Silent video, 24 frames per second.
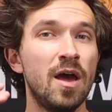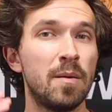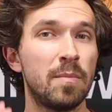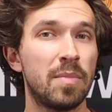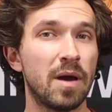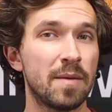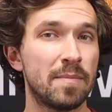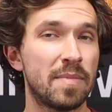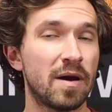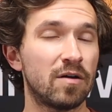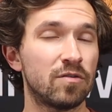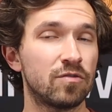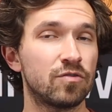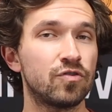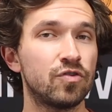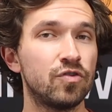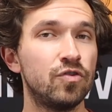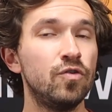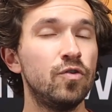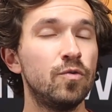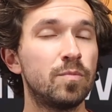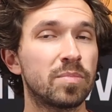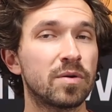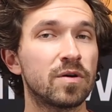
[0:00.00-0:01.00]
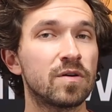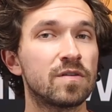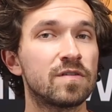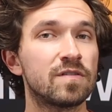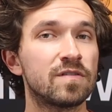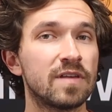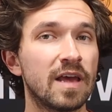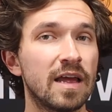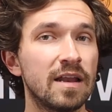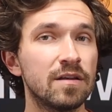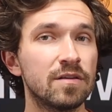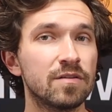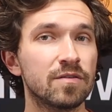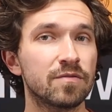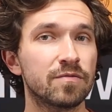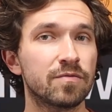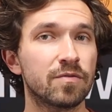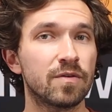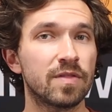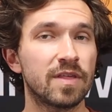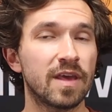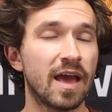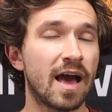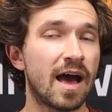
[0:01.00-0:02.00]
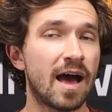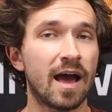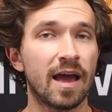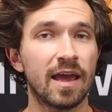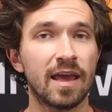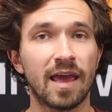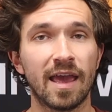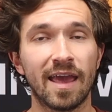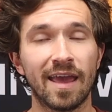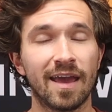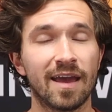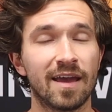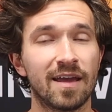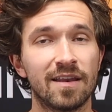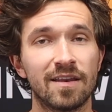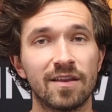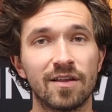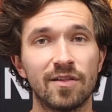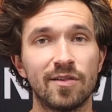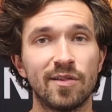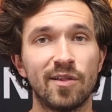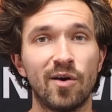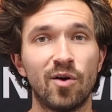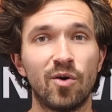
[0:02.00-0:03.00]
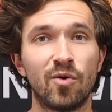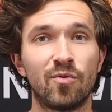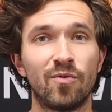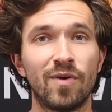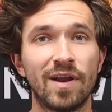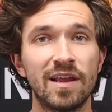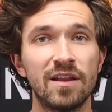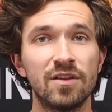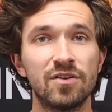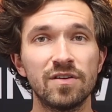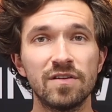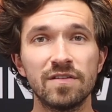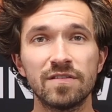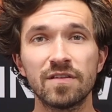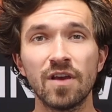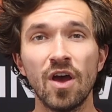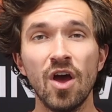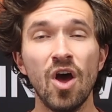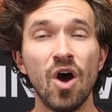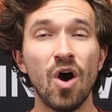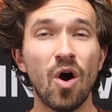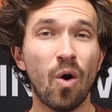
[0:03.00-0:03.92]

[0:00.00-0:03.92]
by about 2% for the high and low ranges.